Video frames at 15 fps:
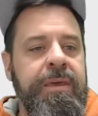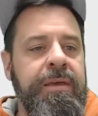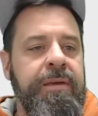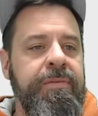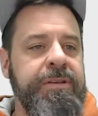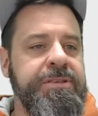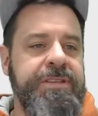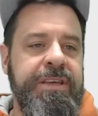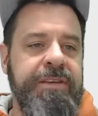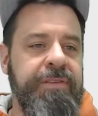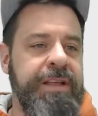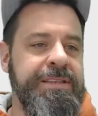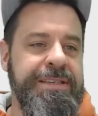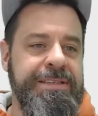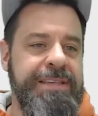It's
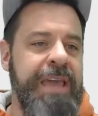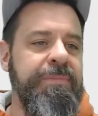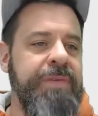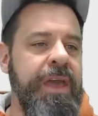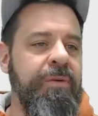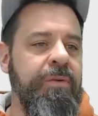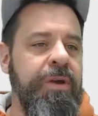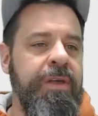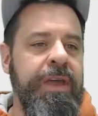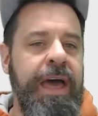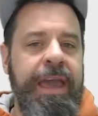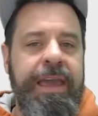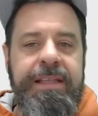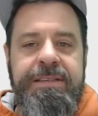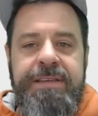the same thing really.
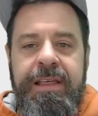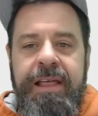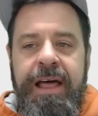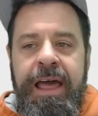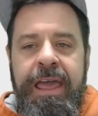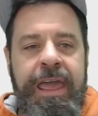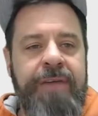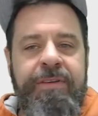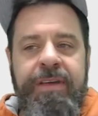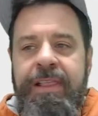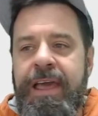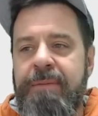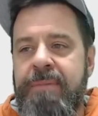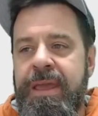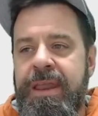I can say heavy,
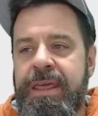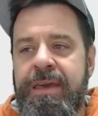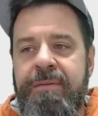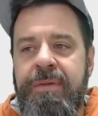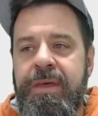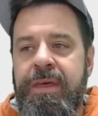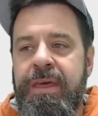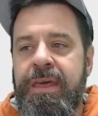light, medium.